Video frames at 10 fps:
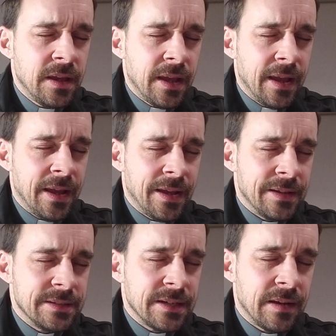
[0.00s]

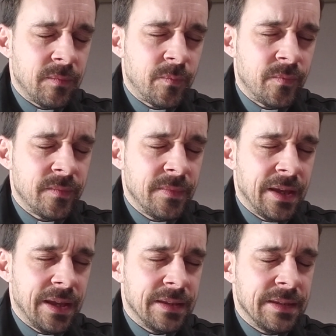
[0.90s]
And
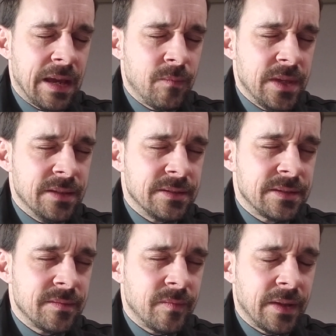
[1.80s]
that
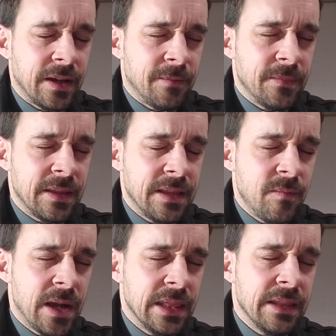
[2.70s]
means that they
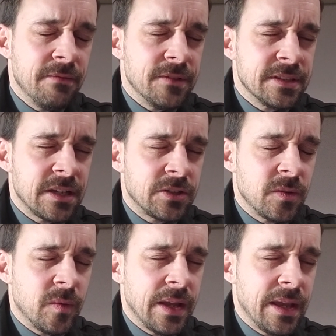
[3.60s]
might live in such
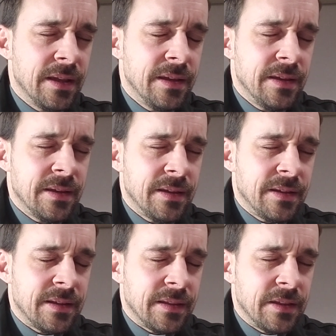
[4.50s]
a way
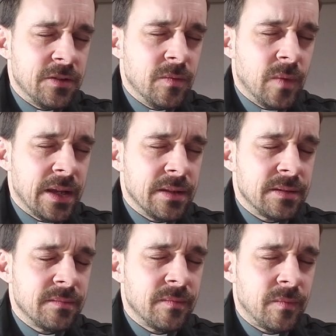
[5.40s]
that you
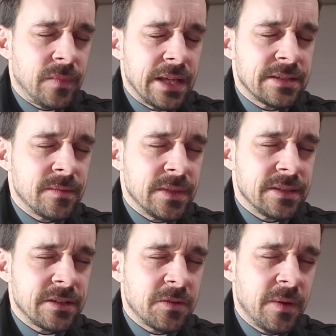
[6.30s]
might bless them in
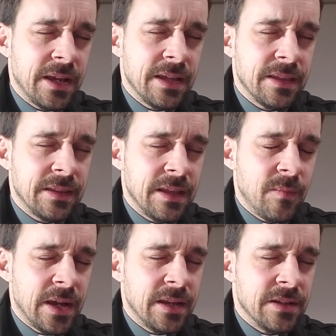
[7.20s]
such a way that they
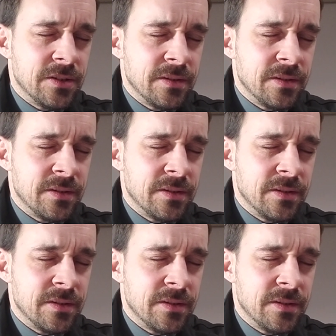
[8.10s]
might